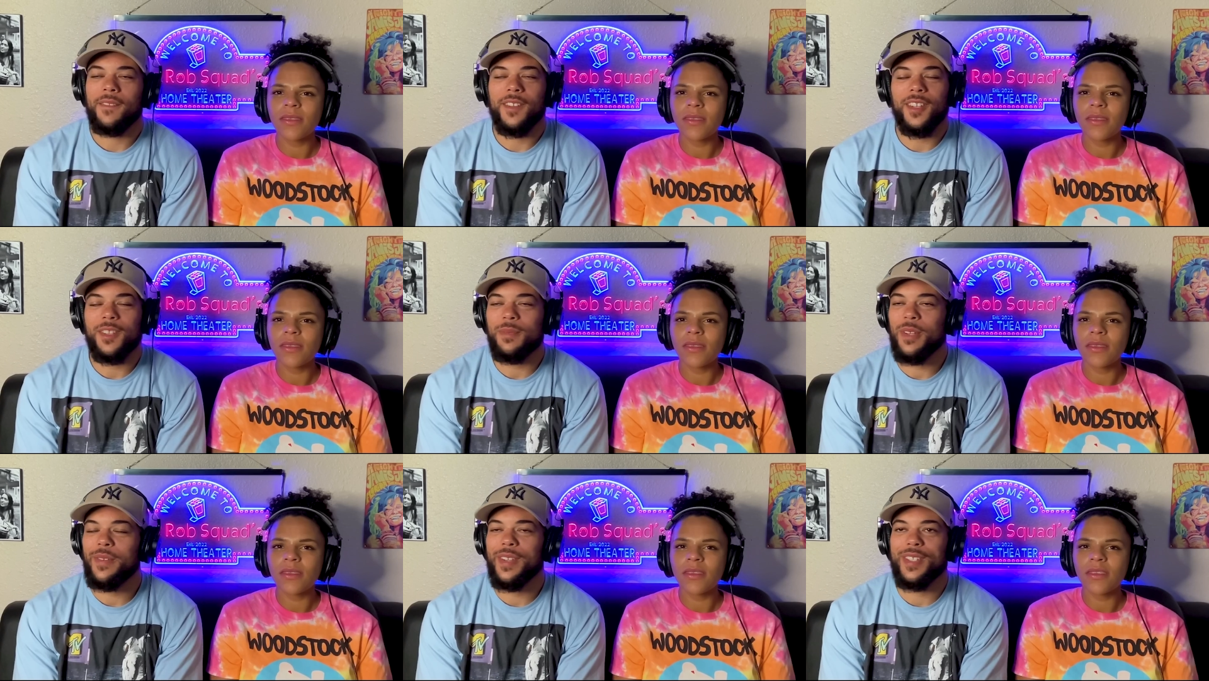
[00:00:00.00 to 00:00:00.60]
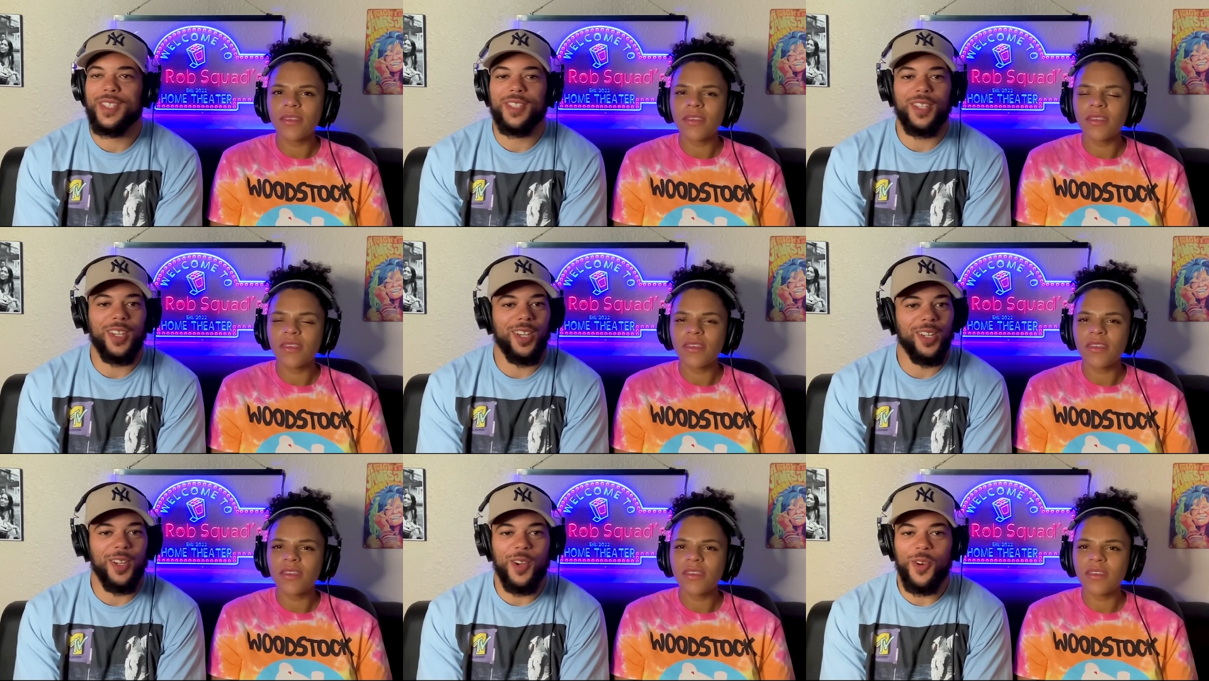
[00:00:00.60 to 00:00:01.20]
Speaker 1: This movie is just
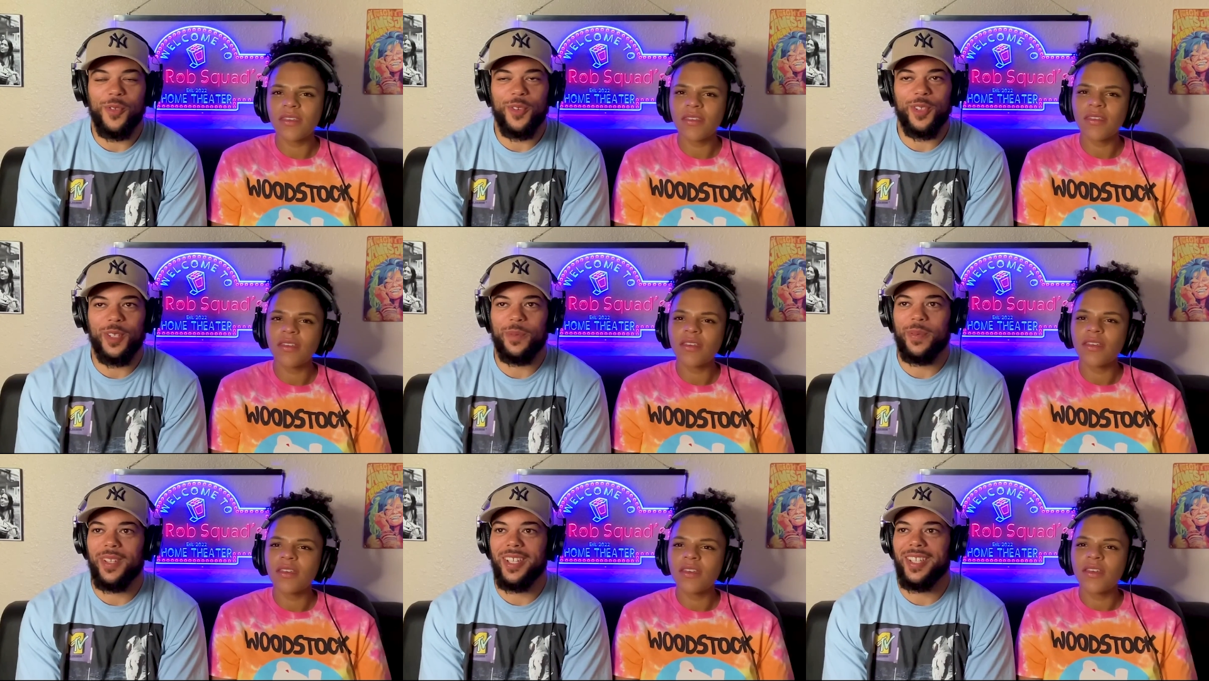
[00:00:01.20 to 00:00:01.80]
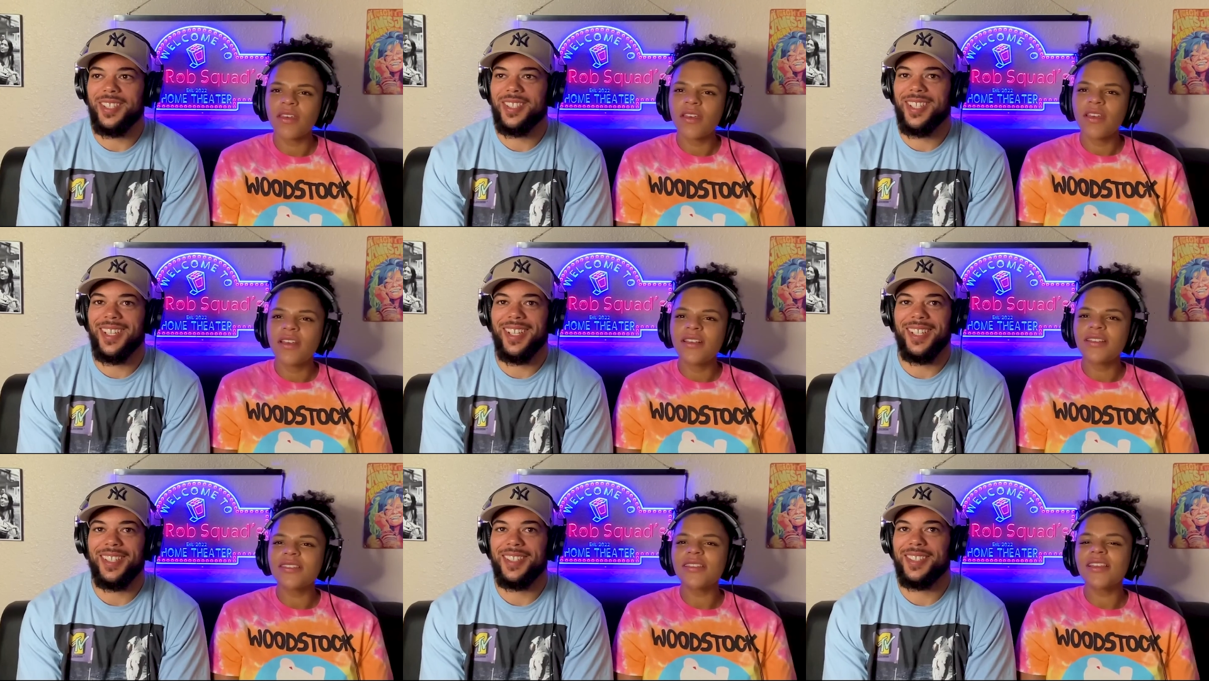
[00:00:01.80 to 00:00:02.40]
all over the place,
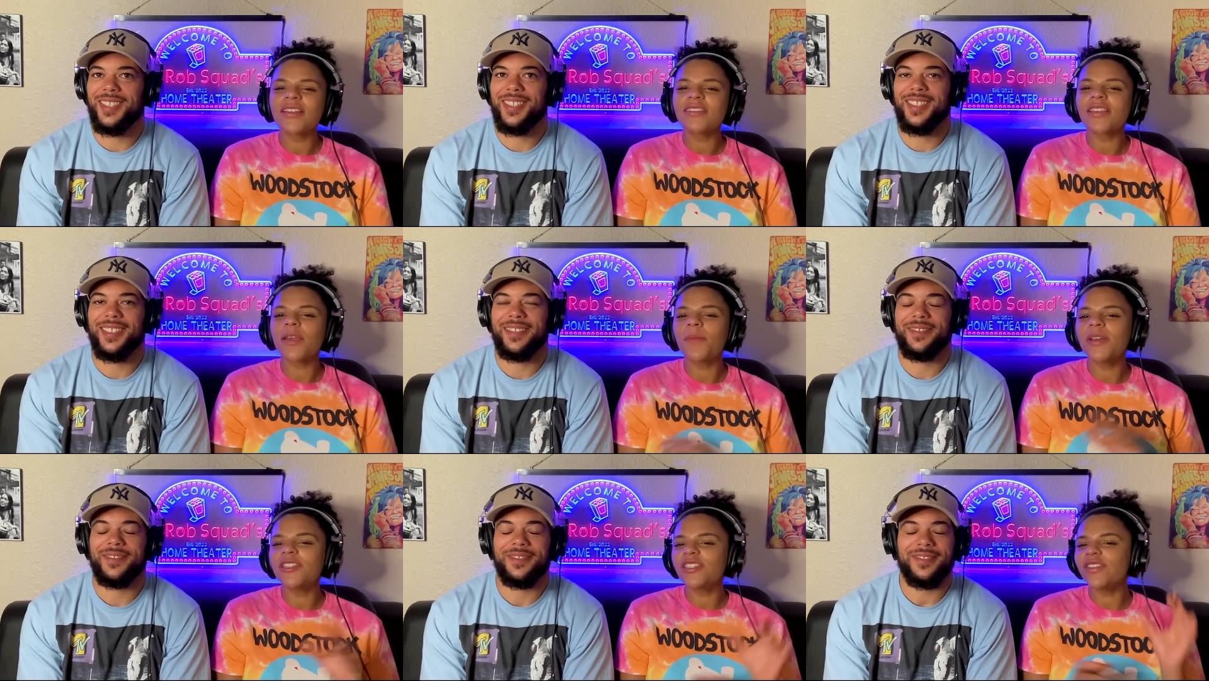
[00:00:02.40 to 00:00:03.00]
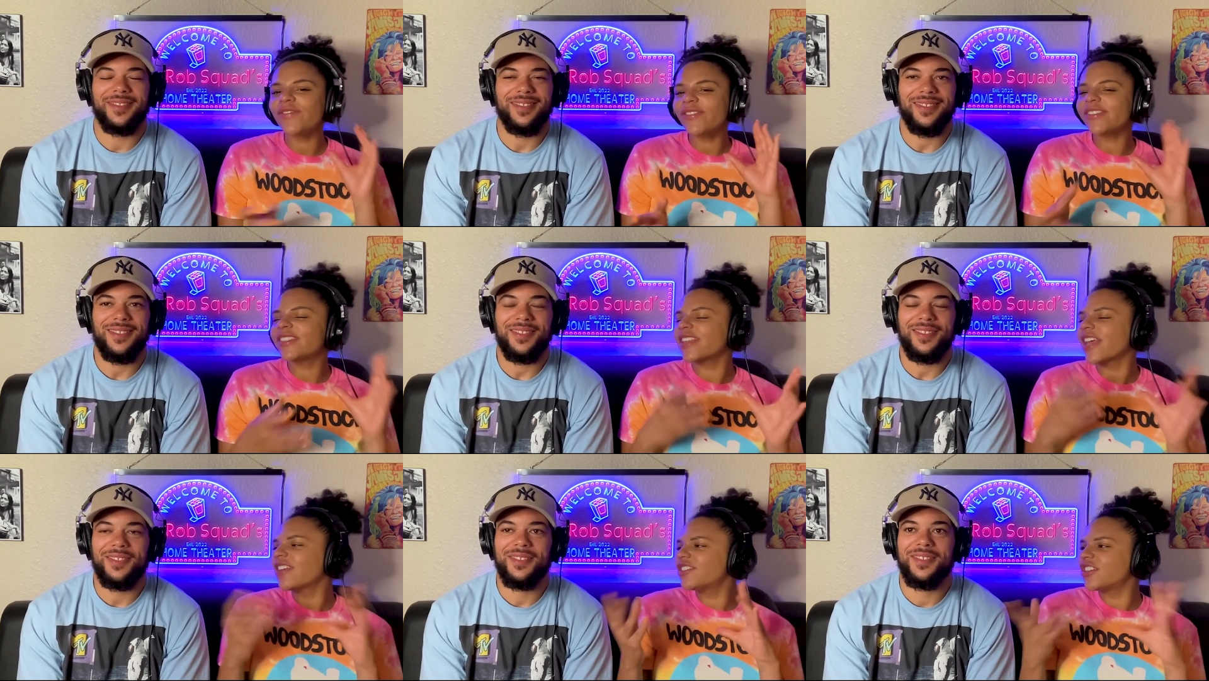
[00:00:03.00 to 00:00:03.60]
guys. So it's
Speaker 2: like a bunch of different
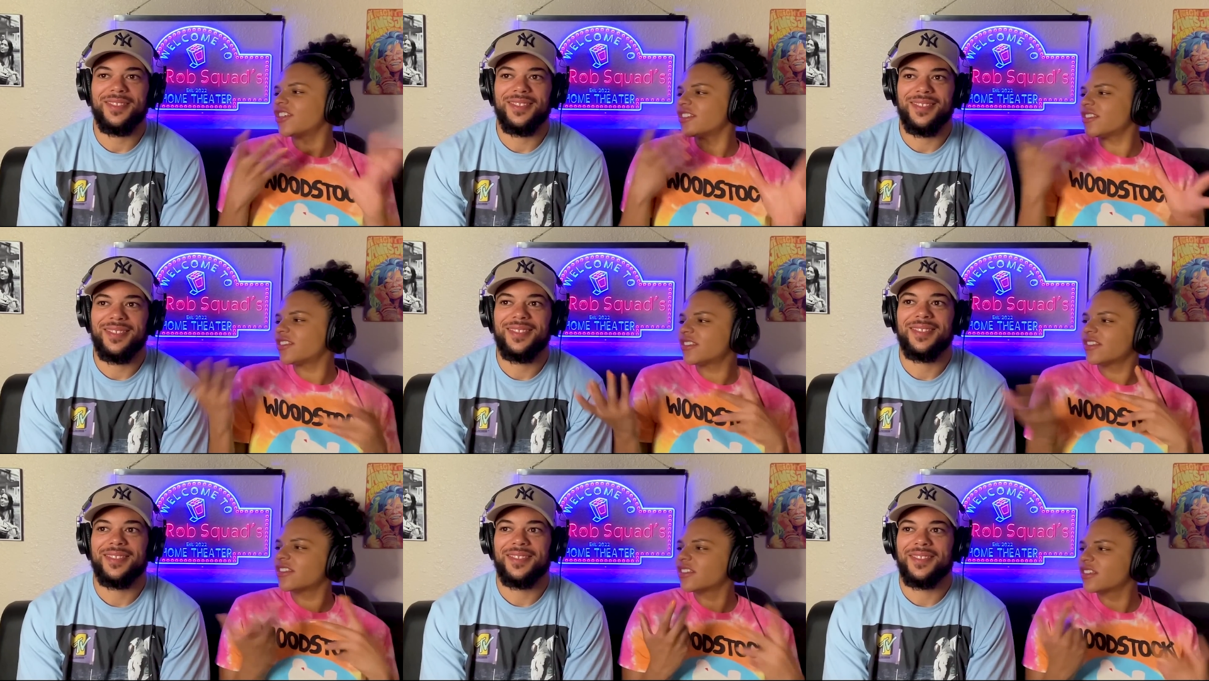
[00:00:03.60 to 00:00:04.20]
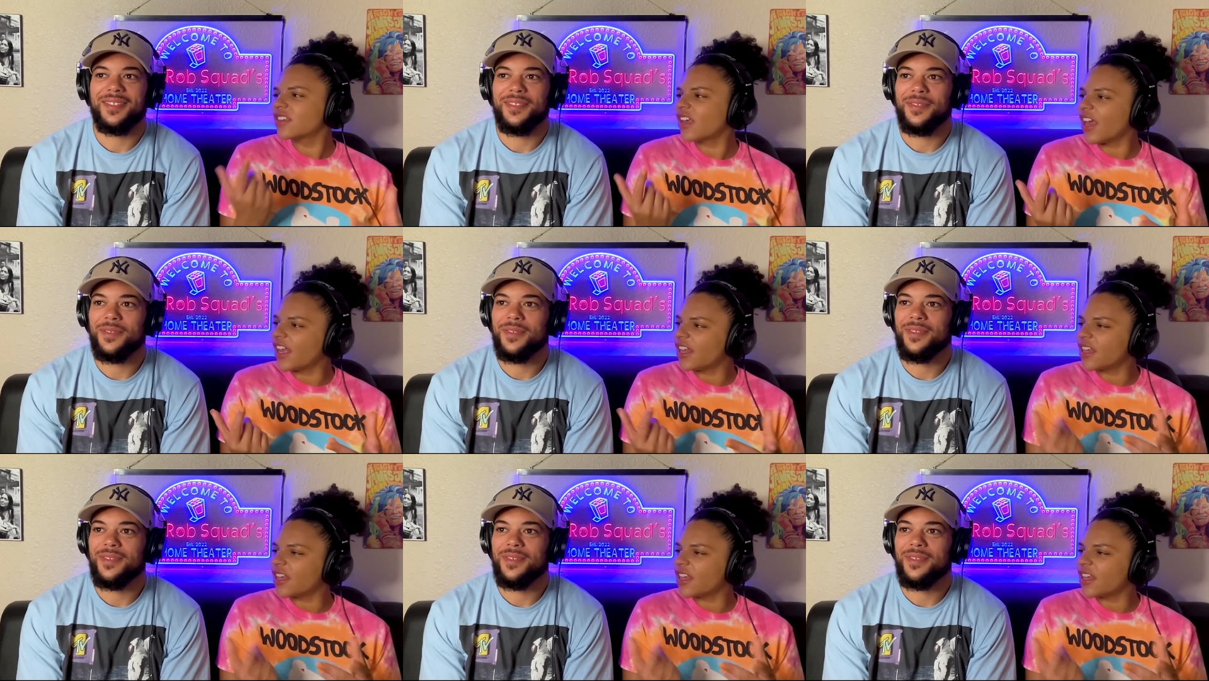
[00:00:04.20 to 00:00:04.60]
sketches, kind